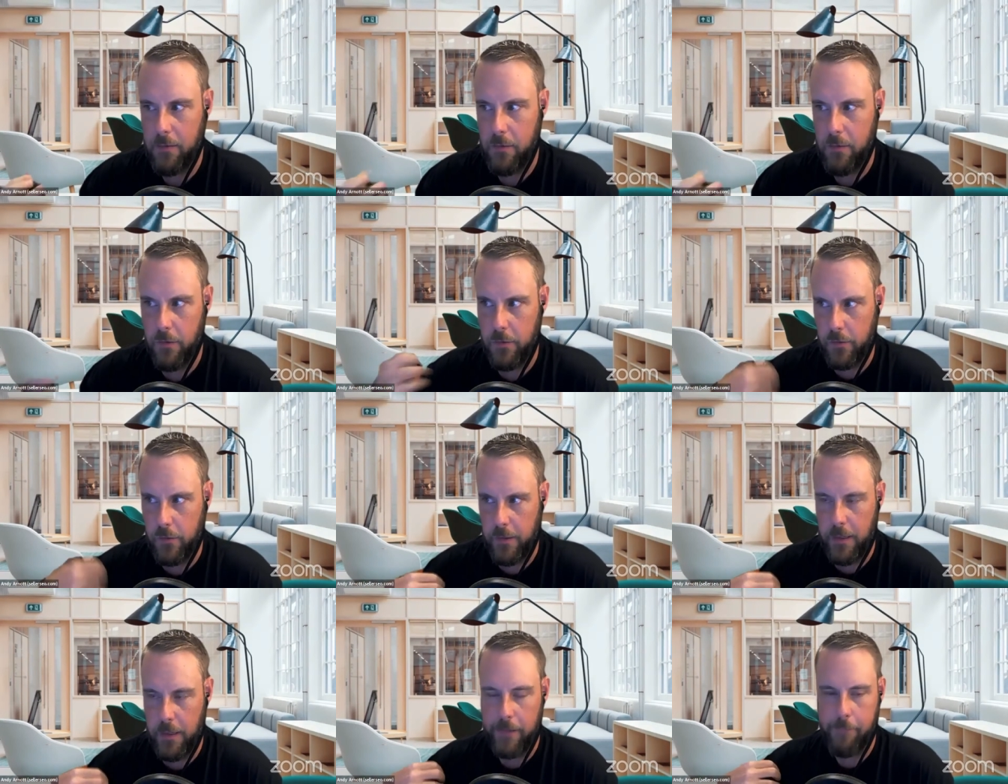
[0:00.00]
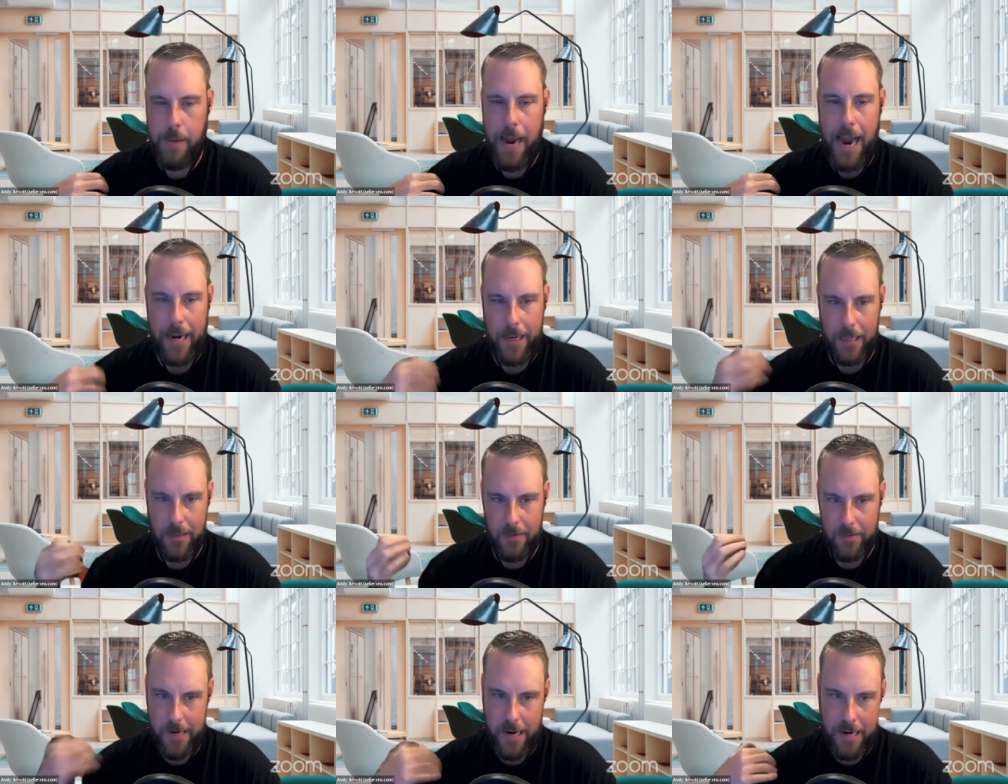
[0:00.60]
just sitting back
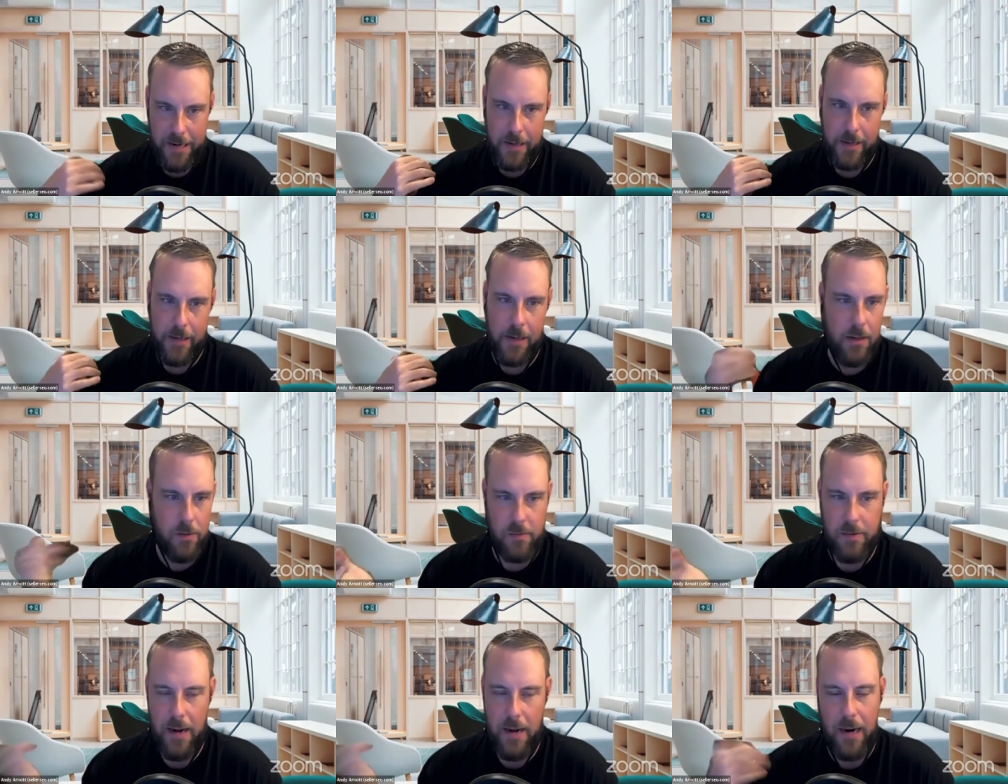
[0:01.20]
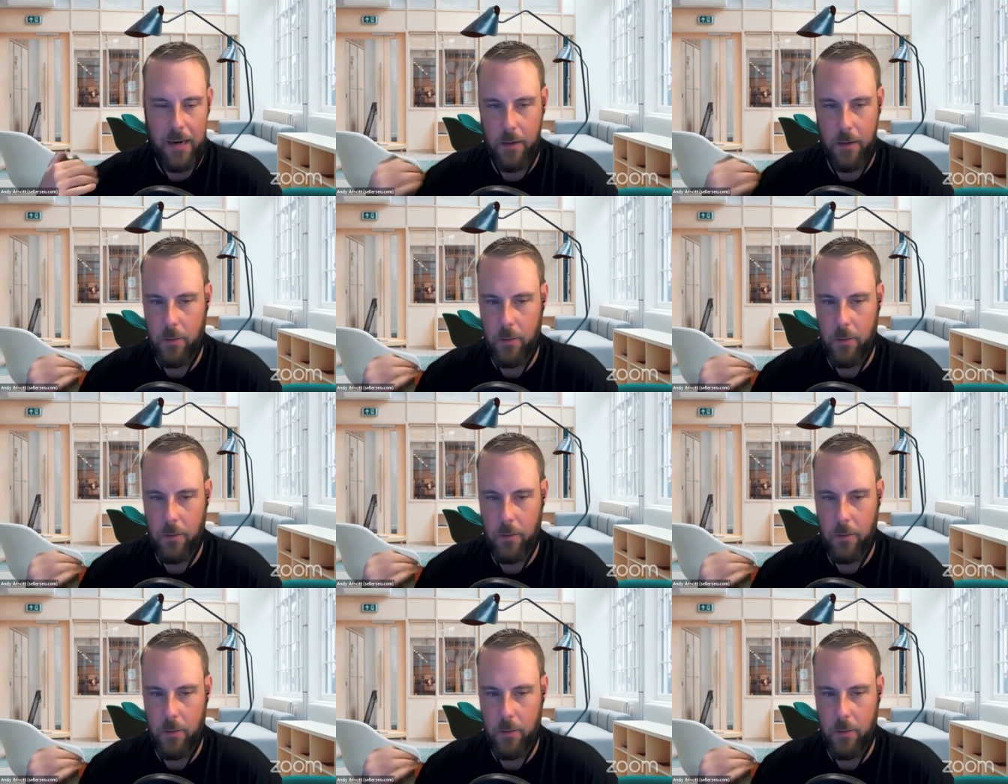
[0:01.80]
and taking it is not